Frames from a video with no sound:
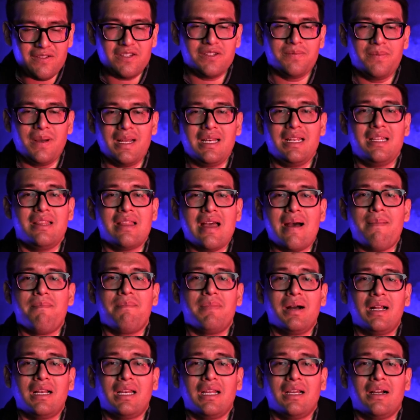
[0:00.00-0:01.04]
of spending that
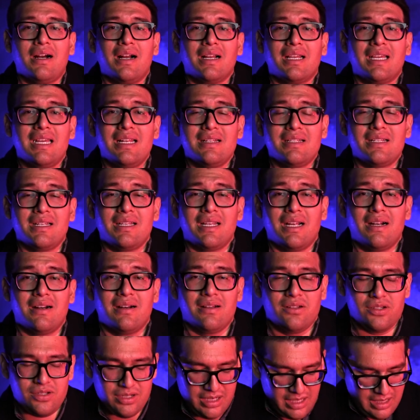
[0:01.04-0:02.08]
money on
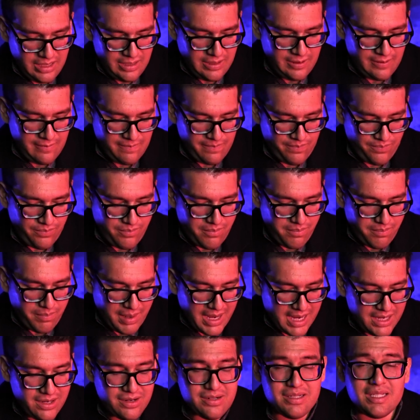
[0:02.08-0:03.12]
quinceañeras,
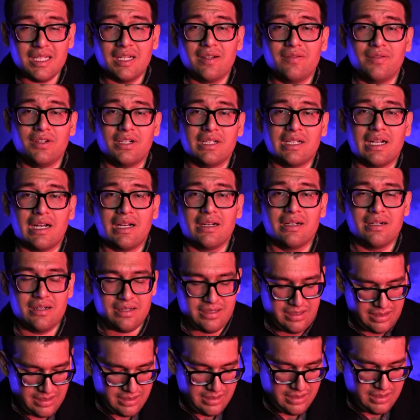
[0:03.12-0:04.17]
buy yourself, your
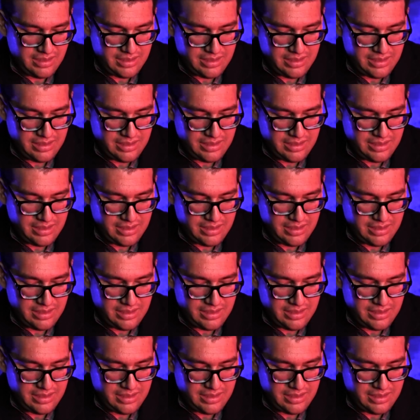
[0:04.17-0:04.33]
daughters,